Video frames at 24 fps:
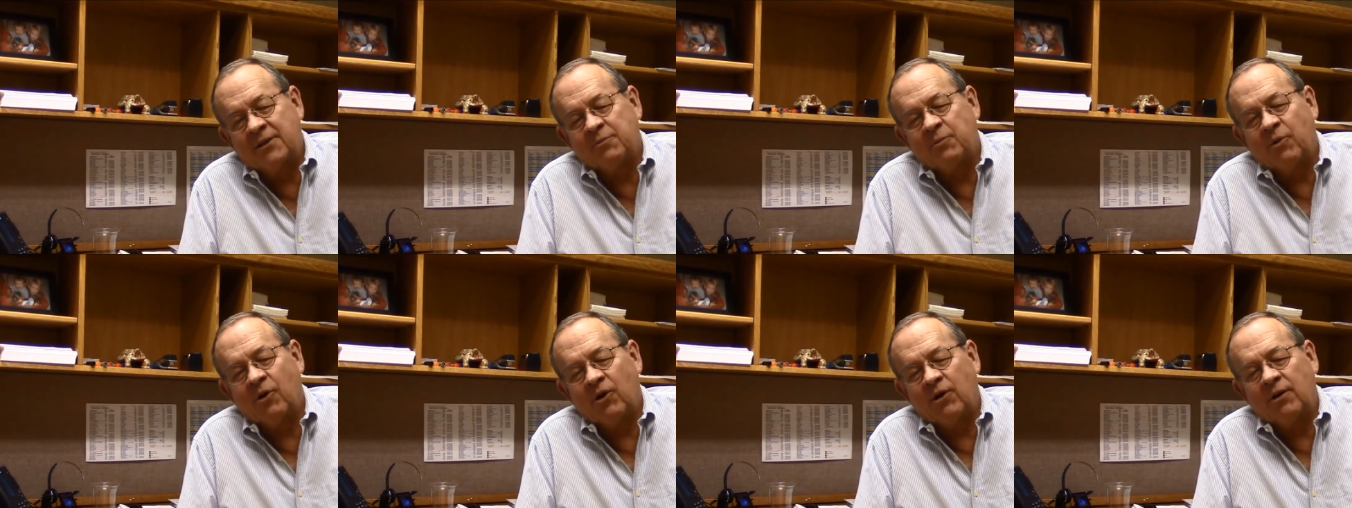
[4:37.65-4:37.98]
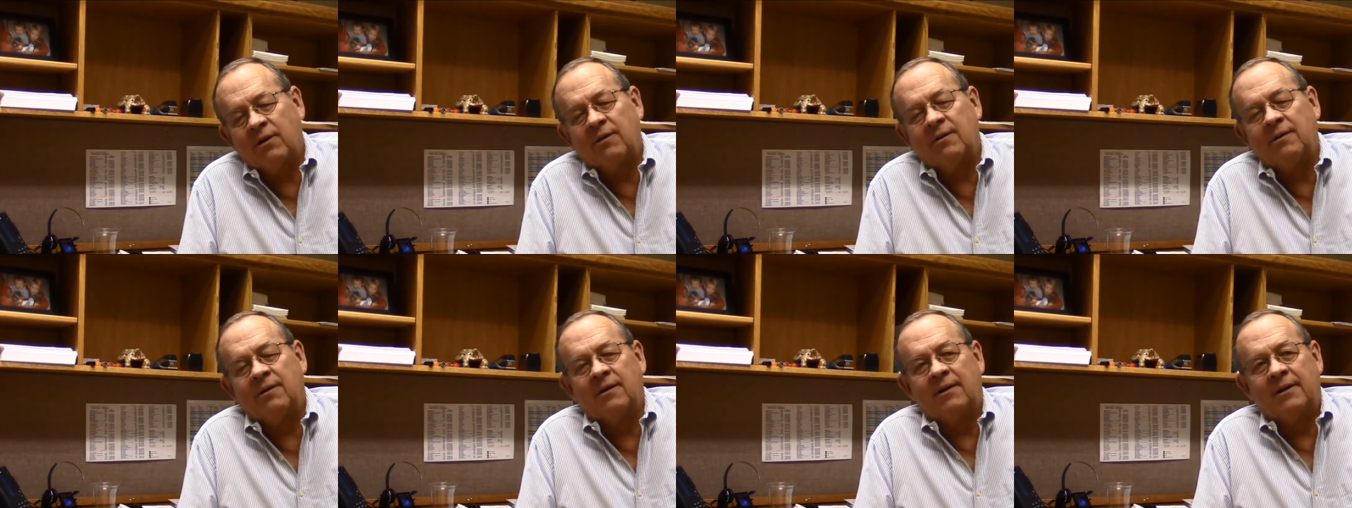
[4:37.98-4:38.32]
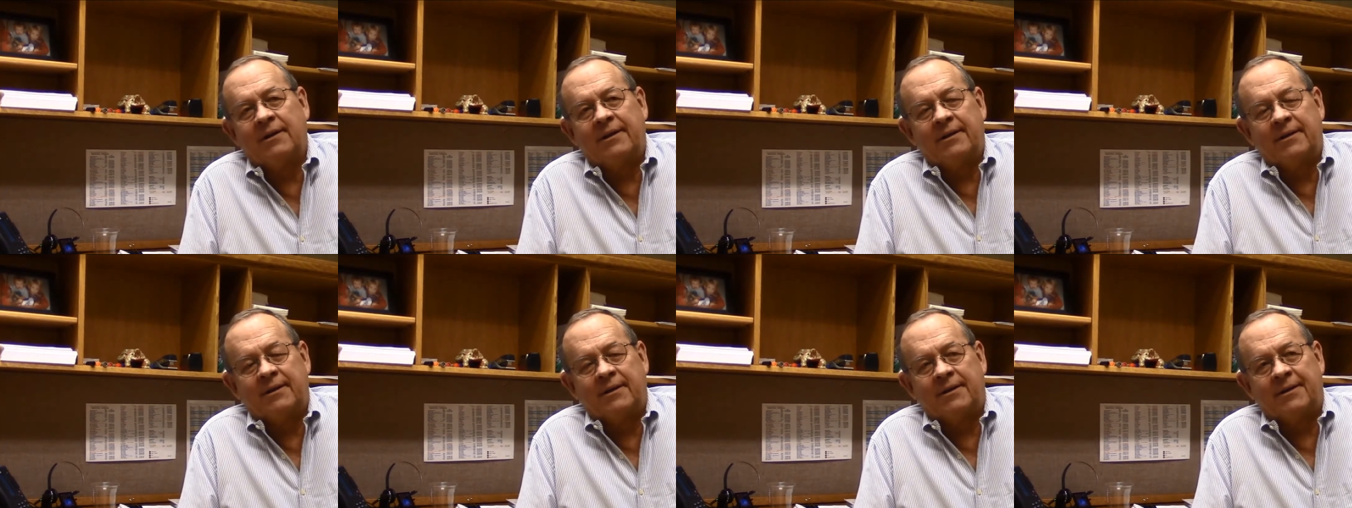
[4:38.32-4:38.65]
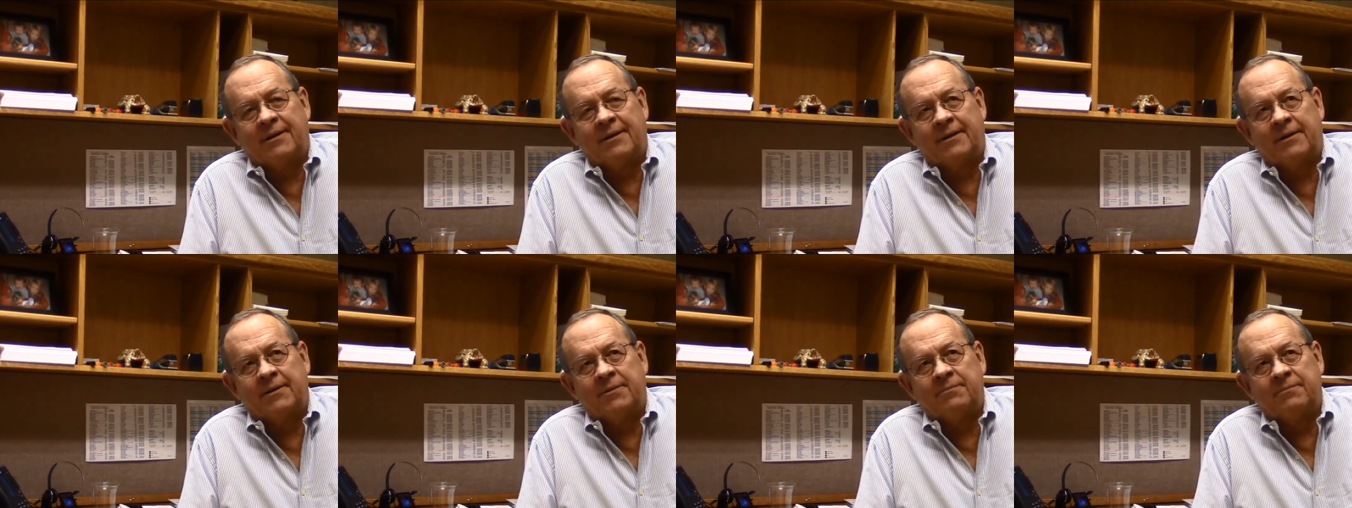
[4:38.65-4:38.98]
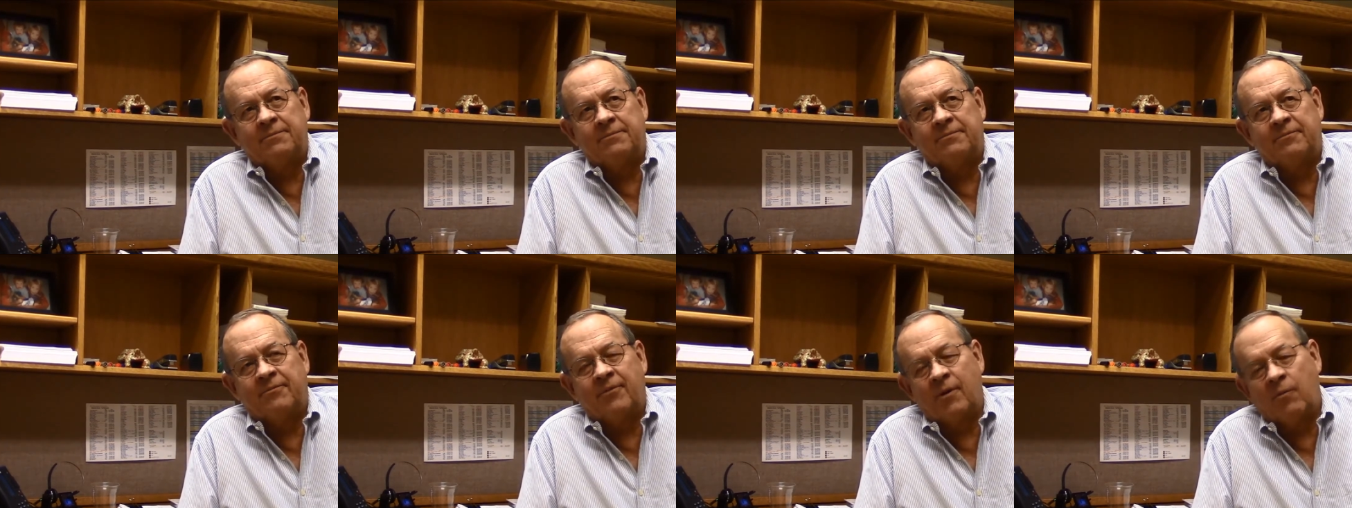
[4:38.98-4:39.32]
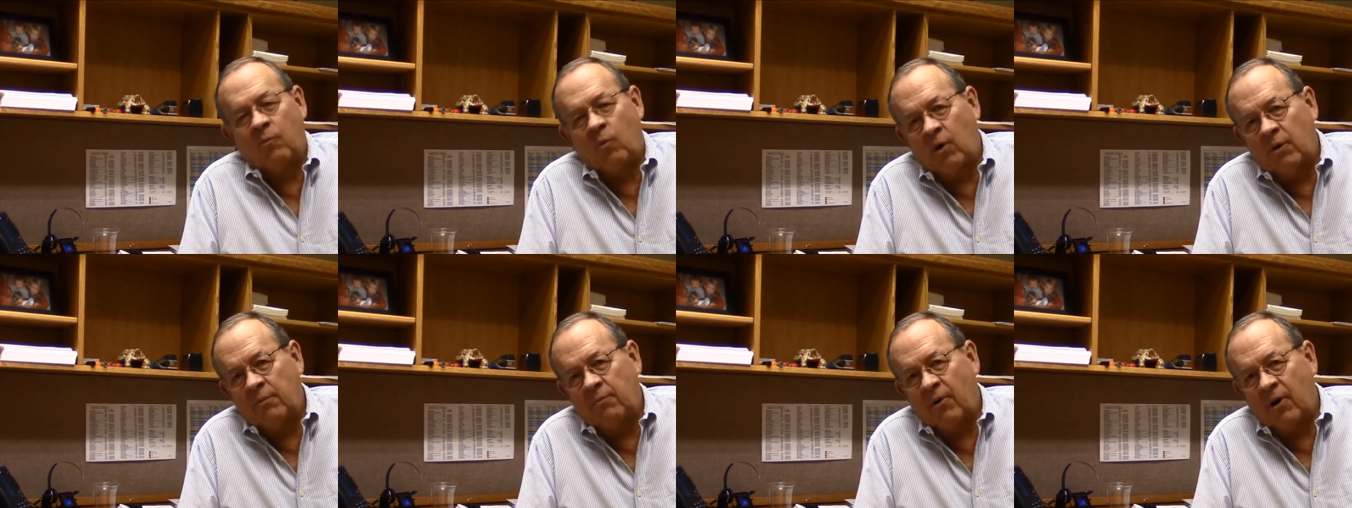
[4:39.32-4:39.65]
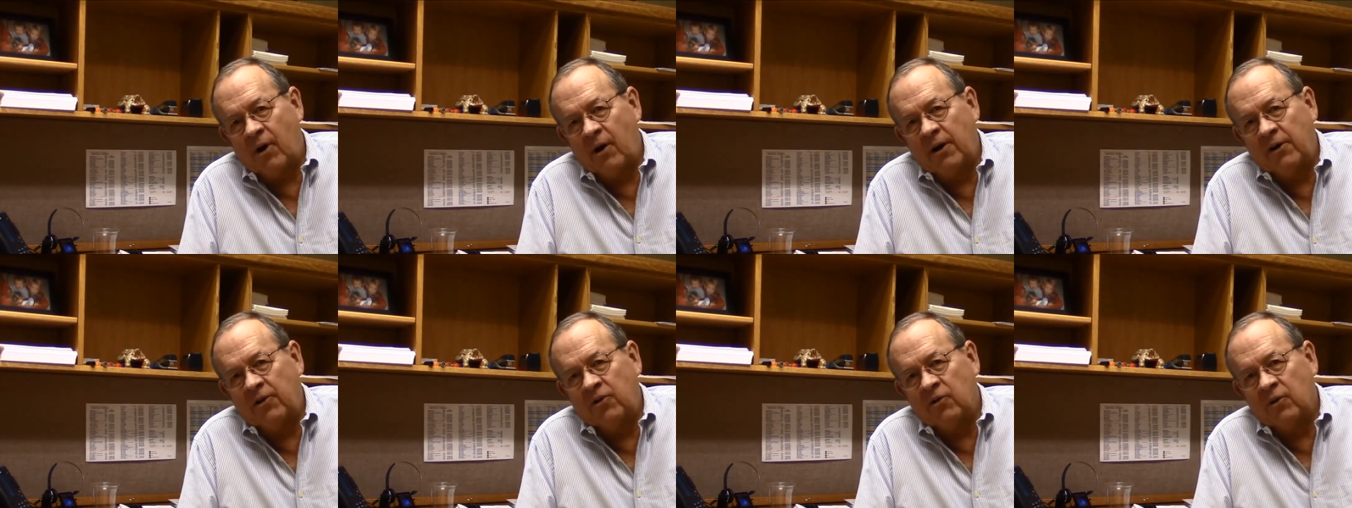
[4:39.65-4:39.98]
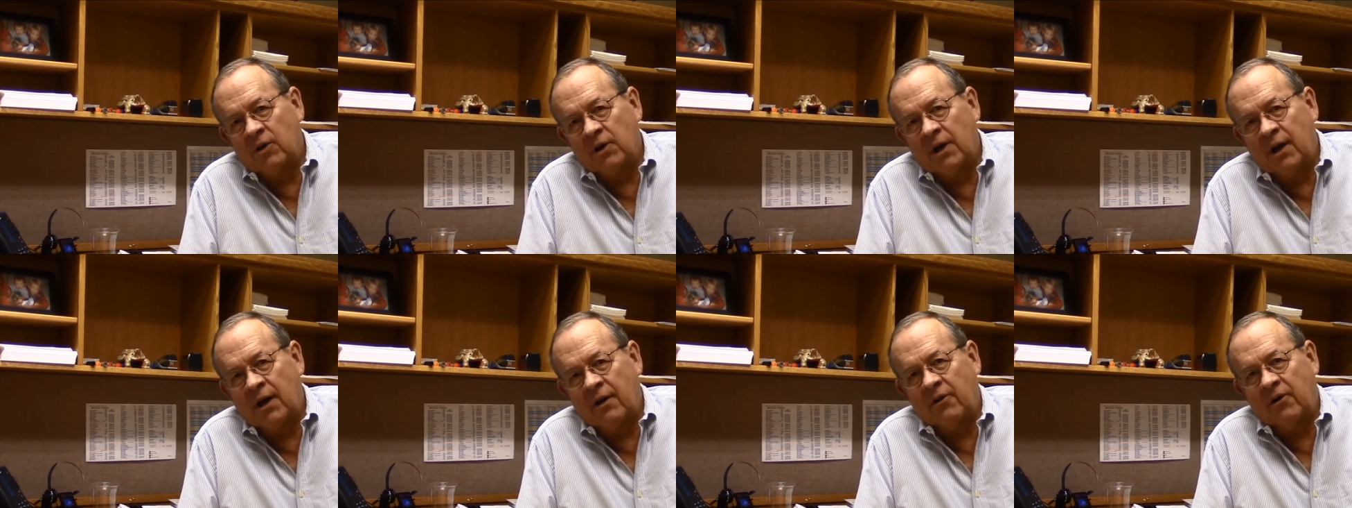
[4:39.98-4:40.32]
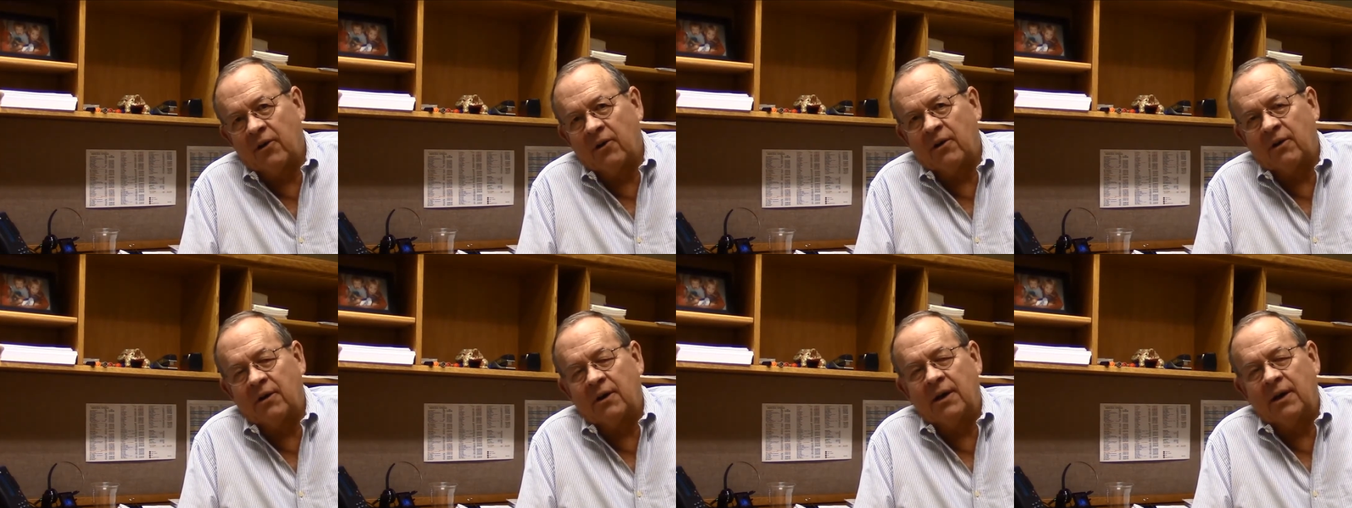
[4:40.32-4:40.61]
burden from one party to another.